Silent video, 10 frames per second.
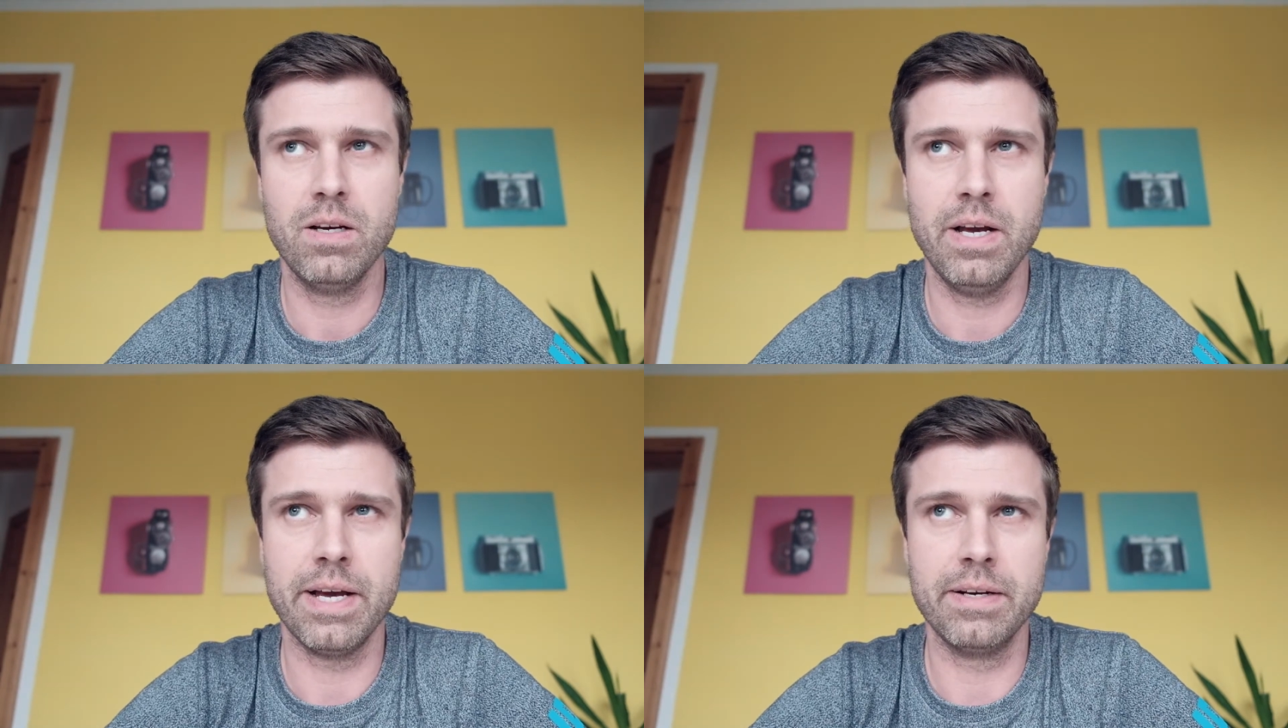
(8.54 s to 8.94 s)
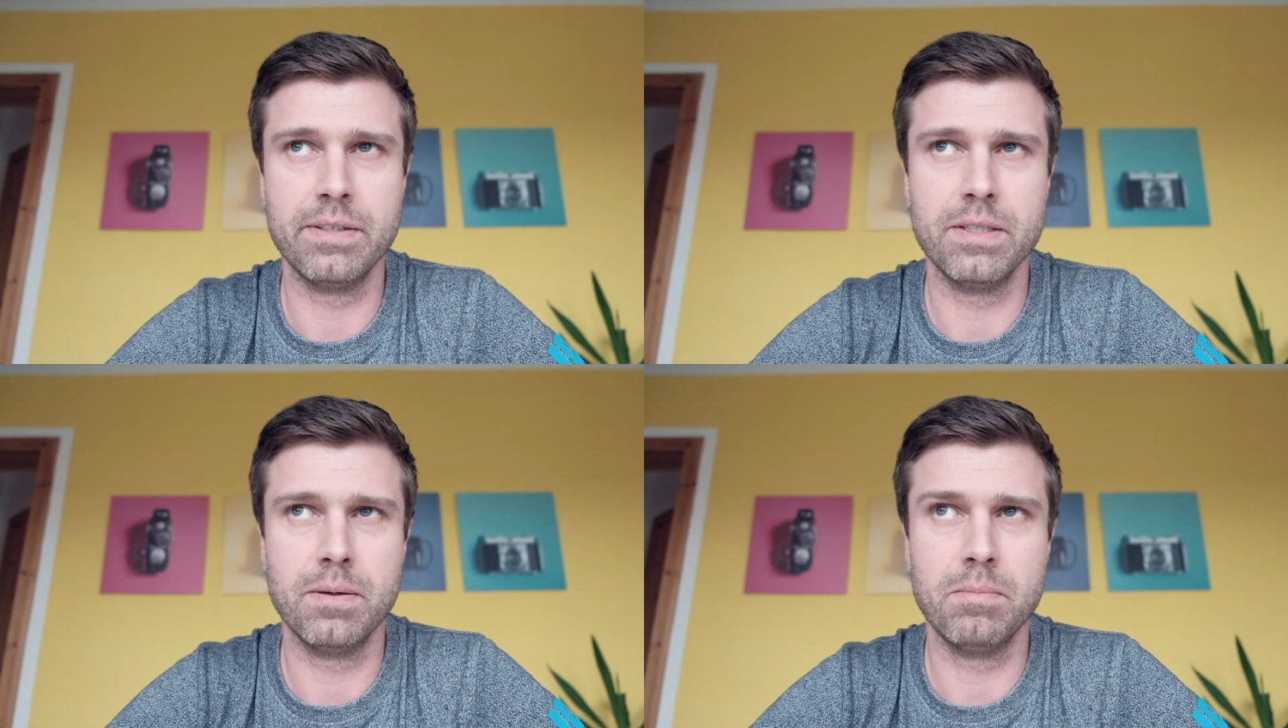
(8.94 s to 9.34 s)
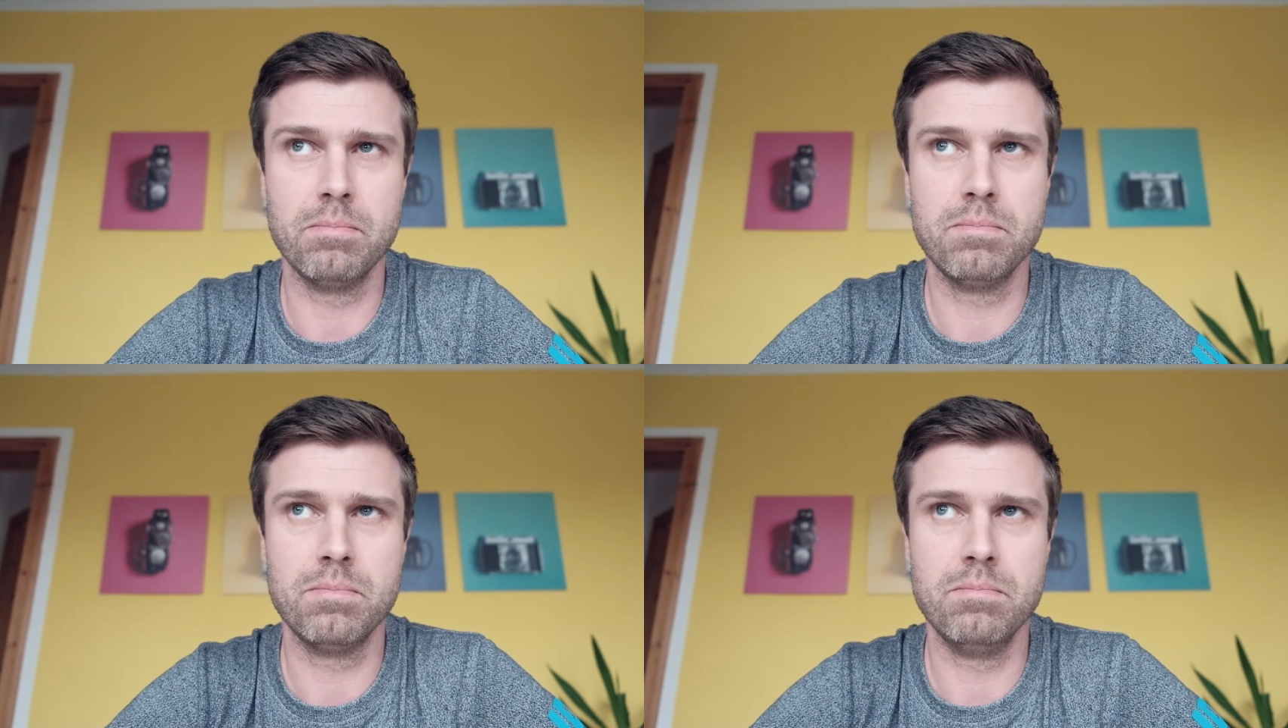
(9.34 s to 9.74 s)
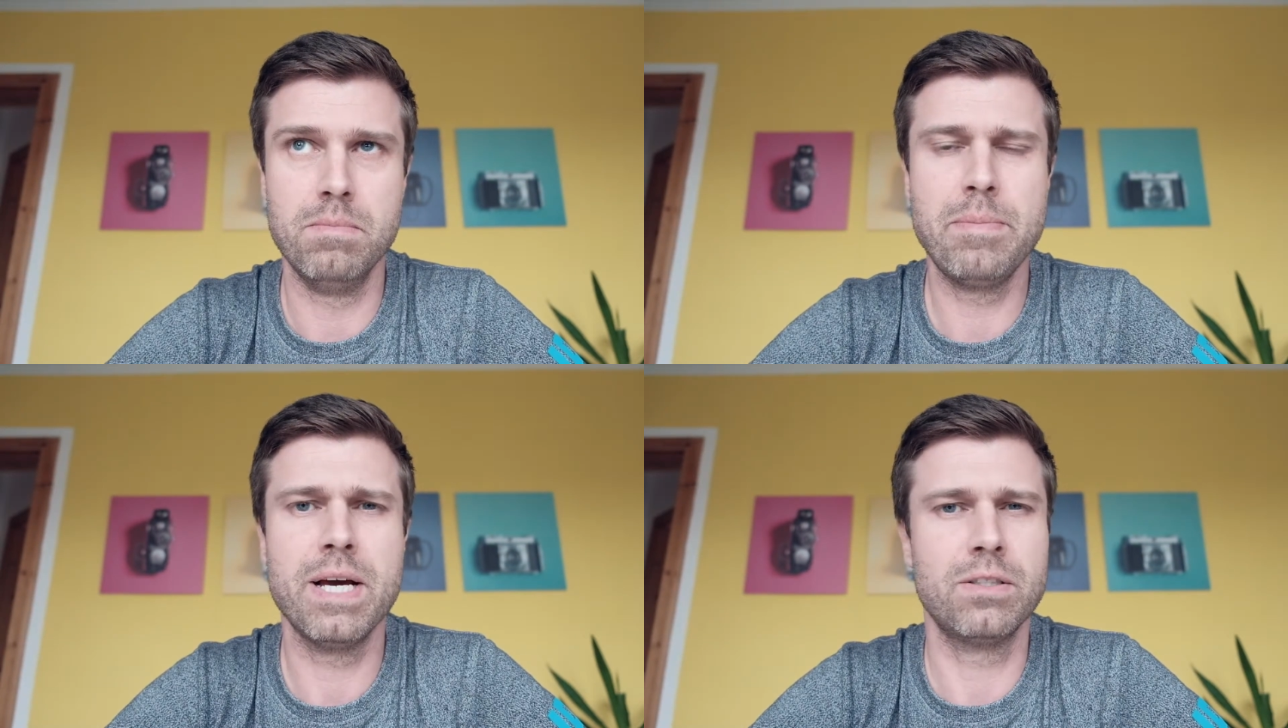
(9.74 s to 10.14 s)
And
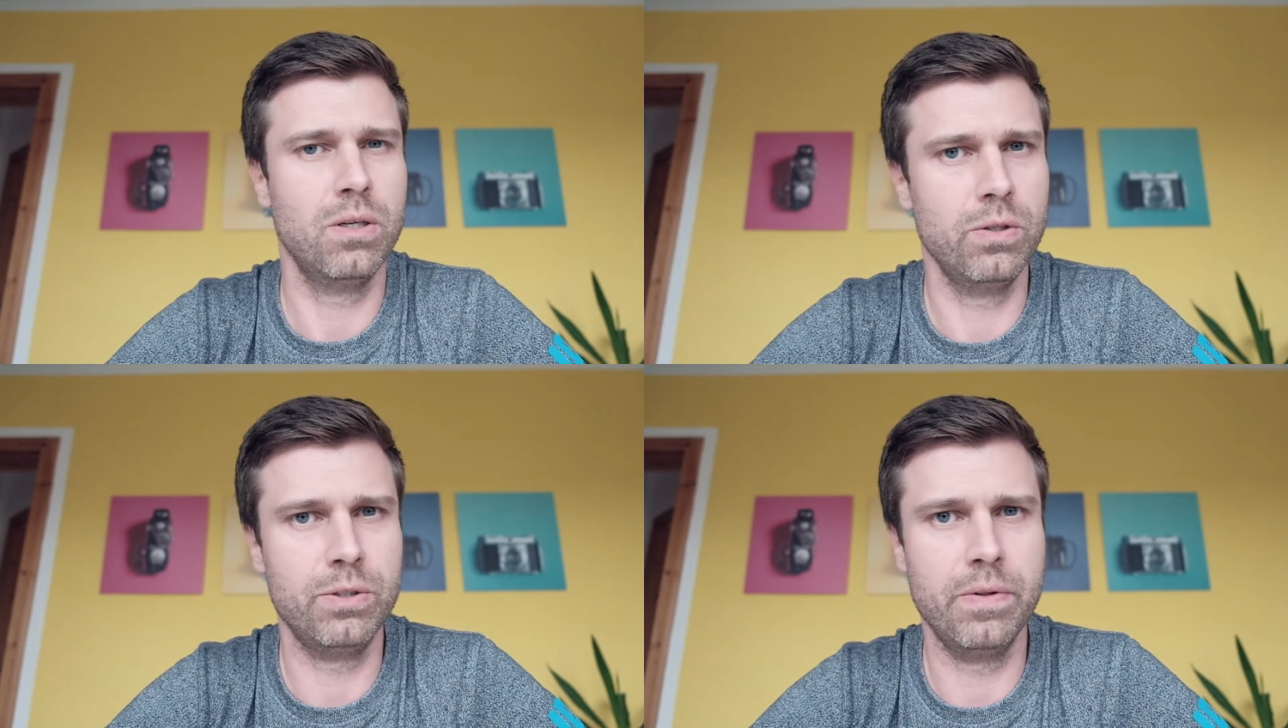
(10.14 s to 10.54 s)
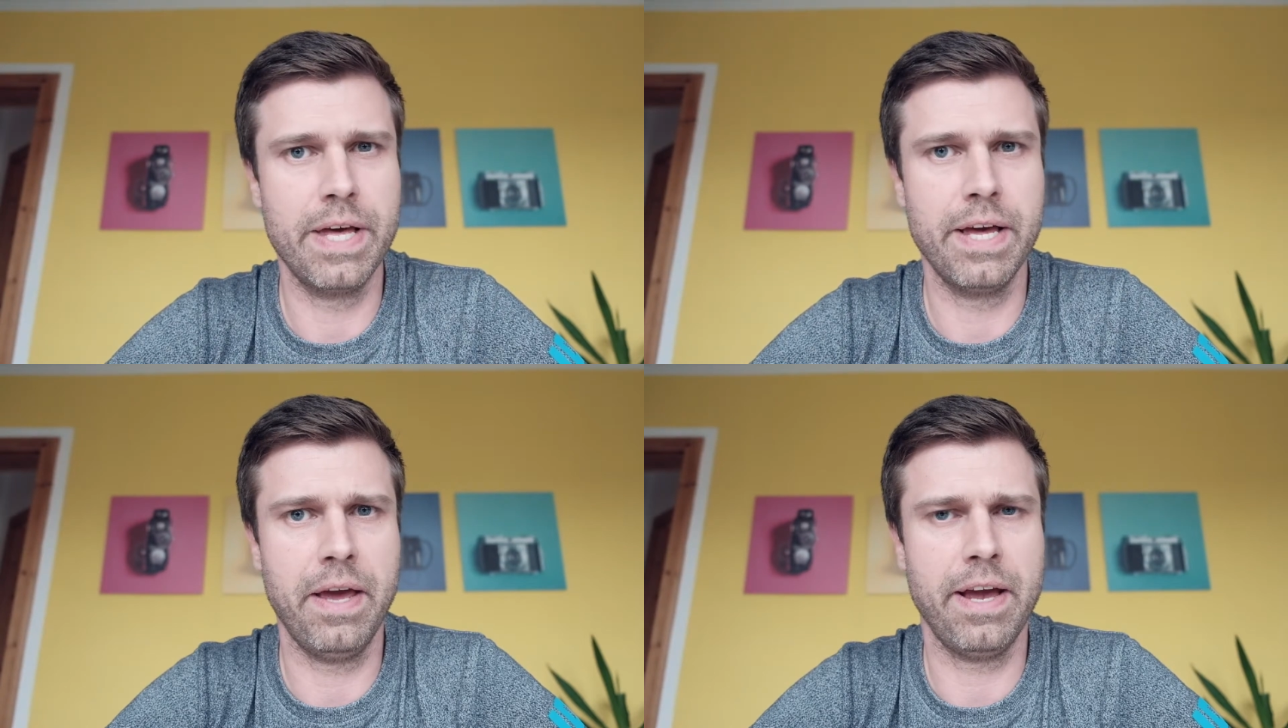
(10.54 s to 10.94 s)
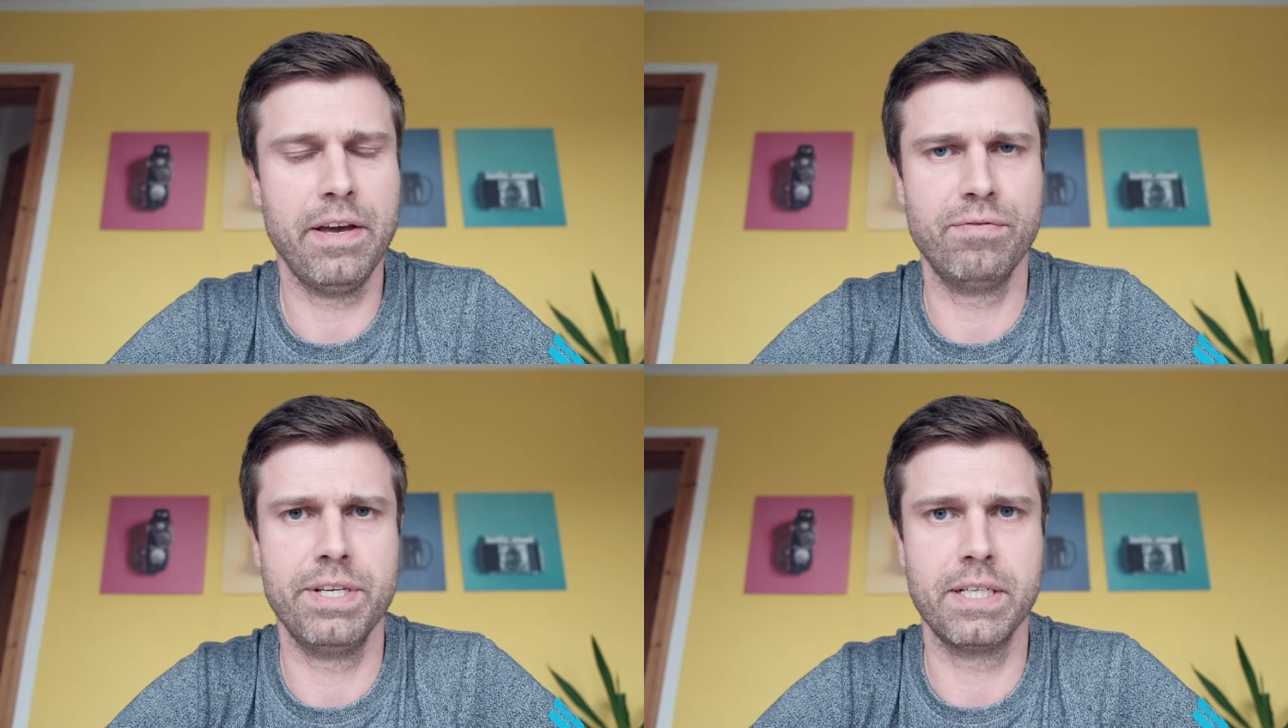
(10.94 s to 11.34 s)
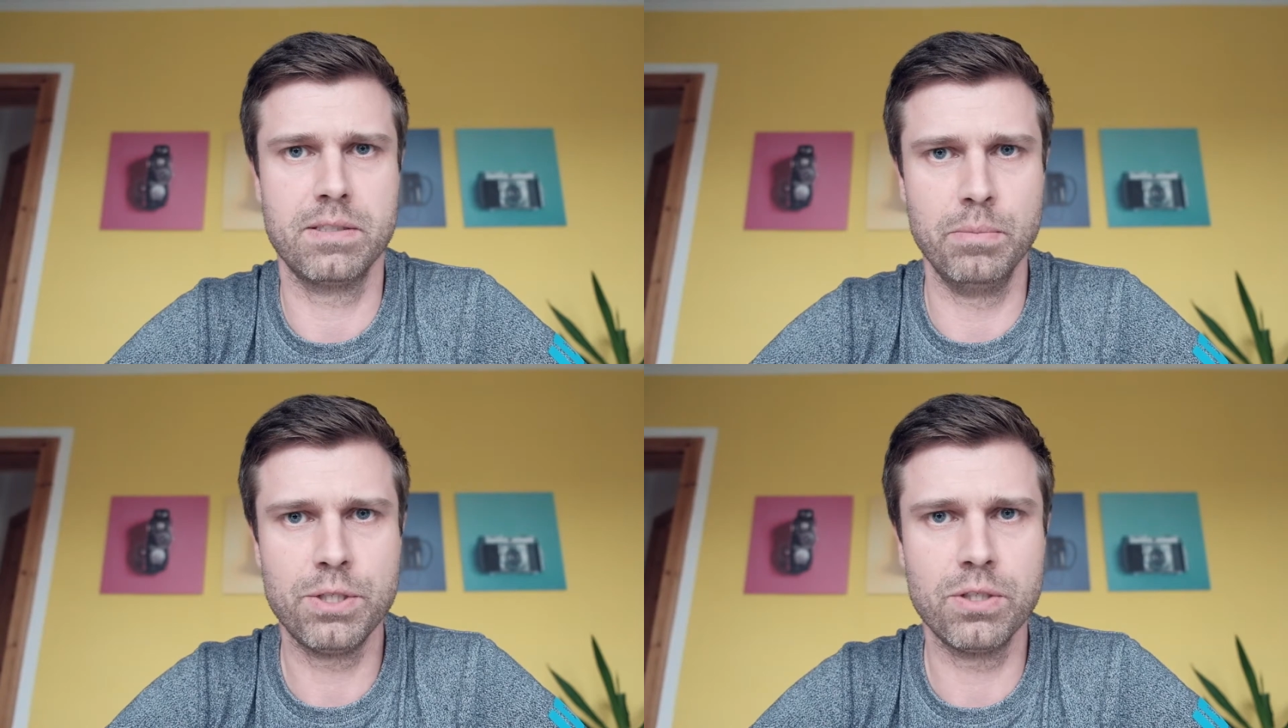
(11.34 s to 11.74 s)
maybe I told you that I have an
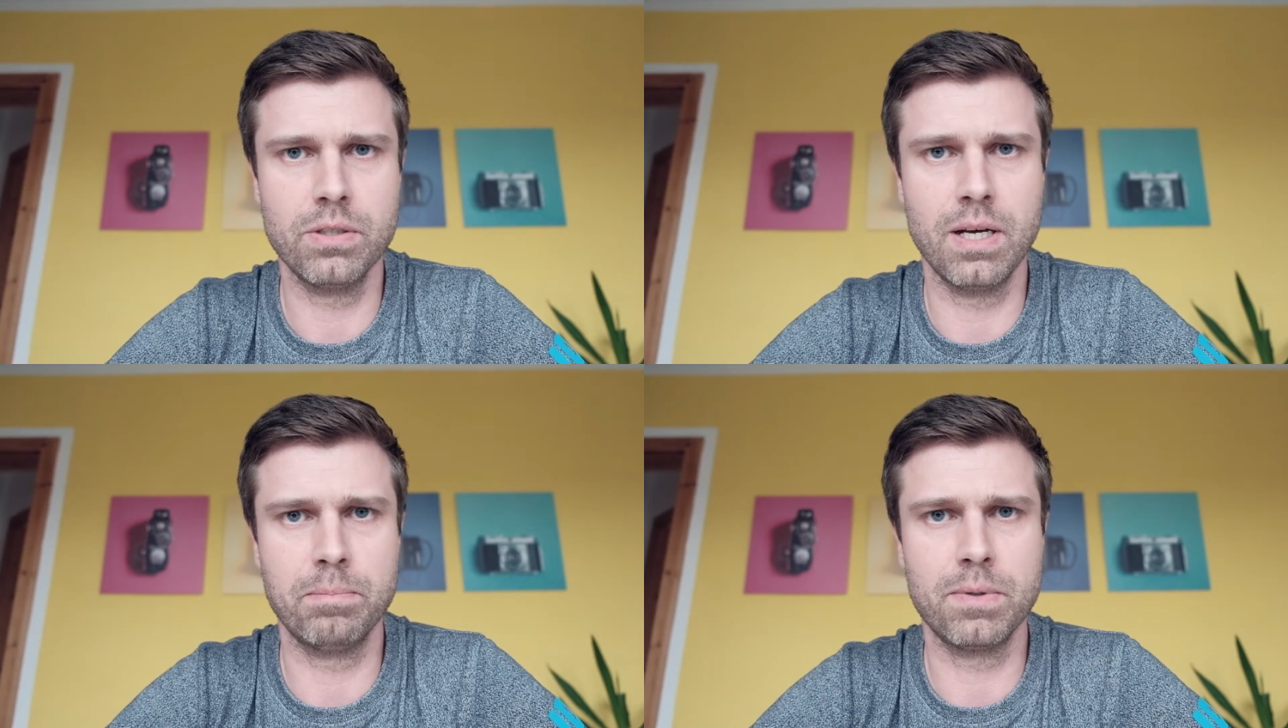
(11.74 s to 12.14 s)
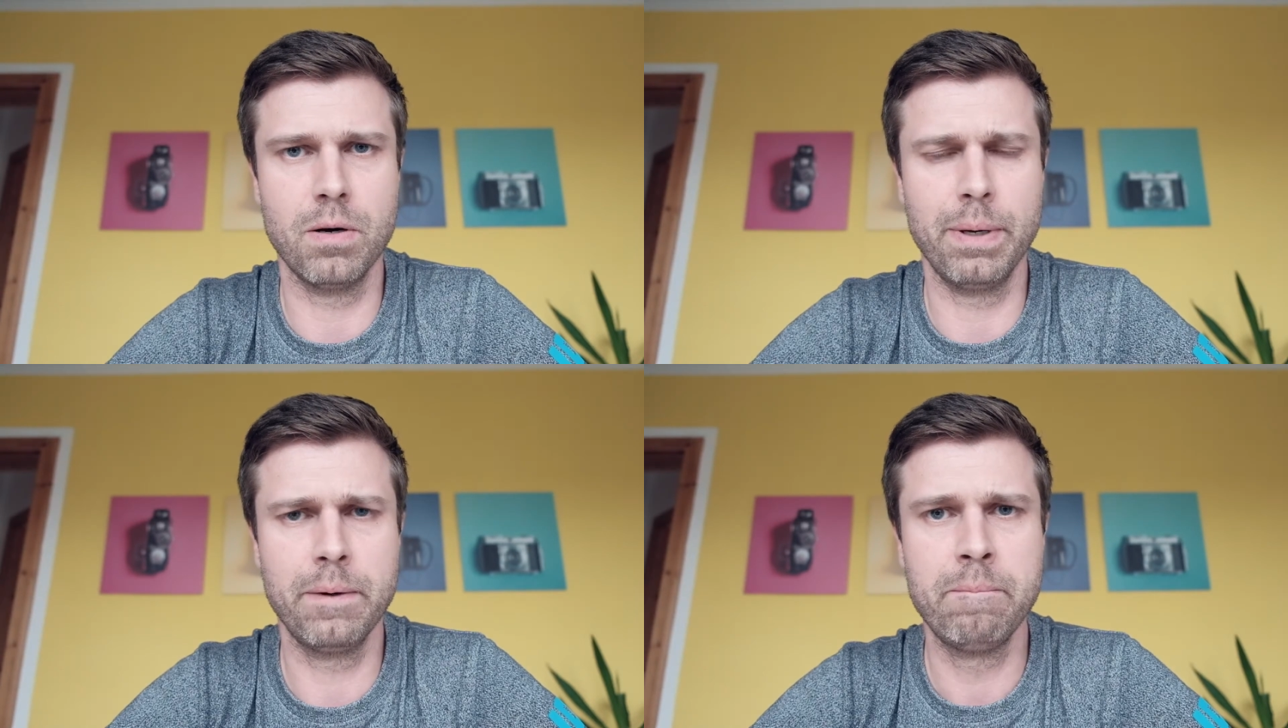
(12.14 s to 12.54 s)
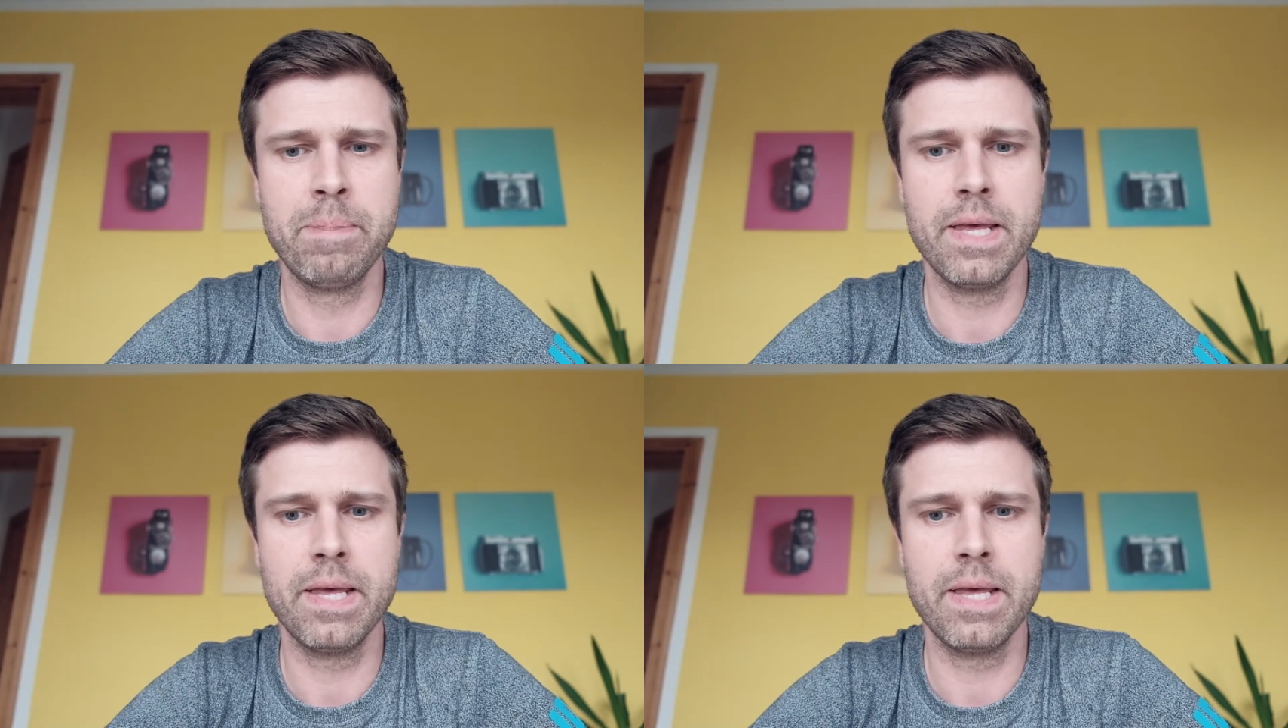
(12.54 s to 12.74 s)
exhibition upcoming,